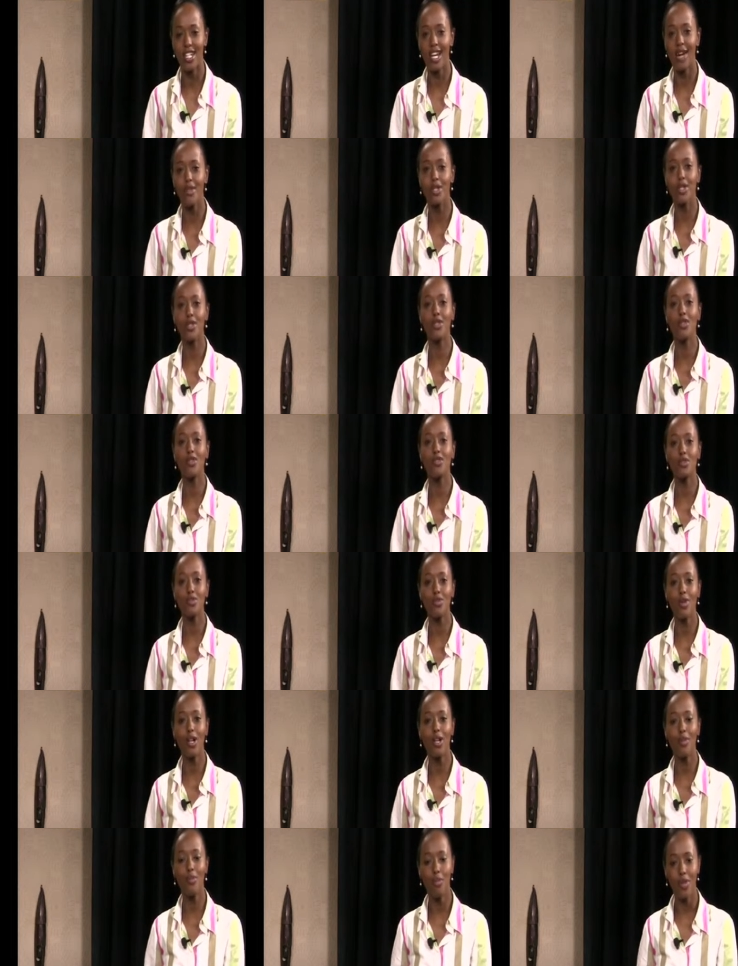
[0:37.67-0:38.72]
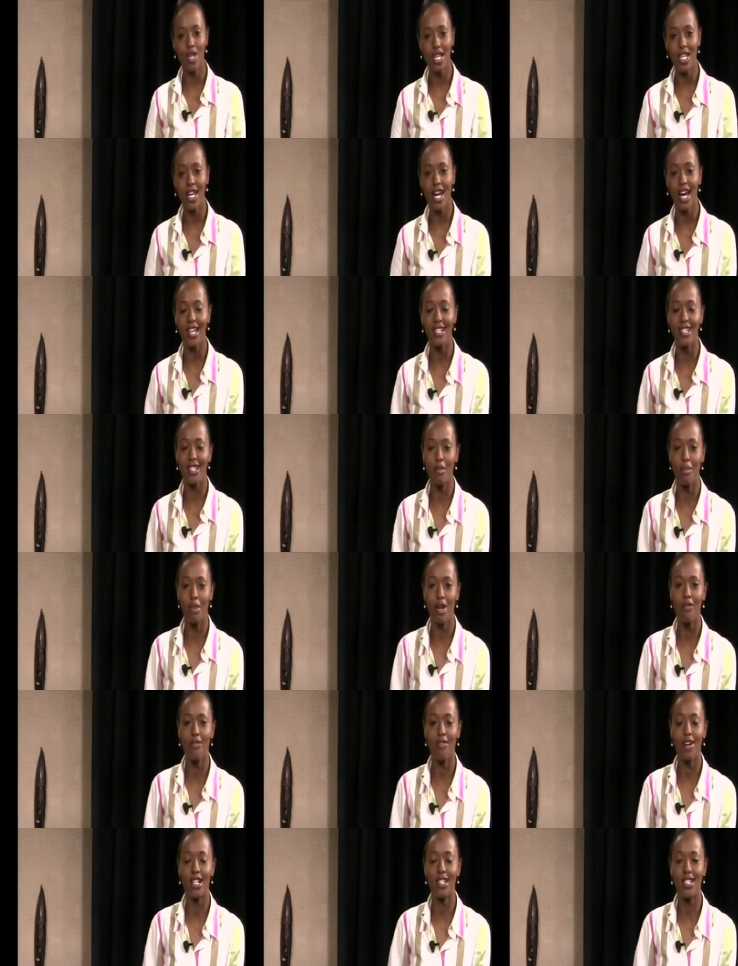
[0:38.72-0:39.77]
Now, as usual, we as the
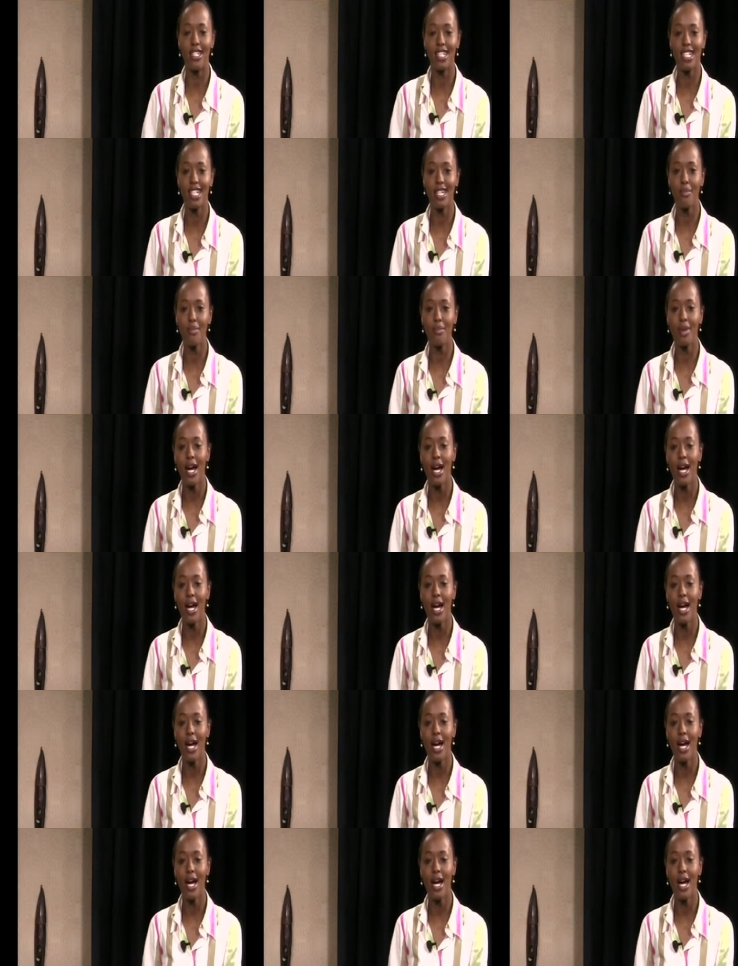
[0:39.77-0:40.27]
Medfiles team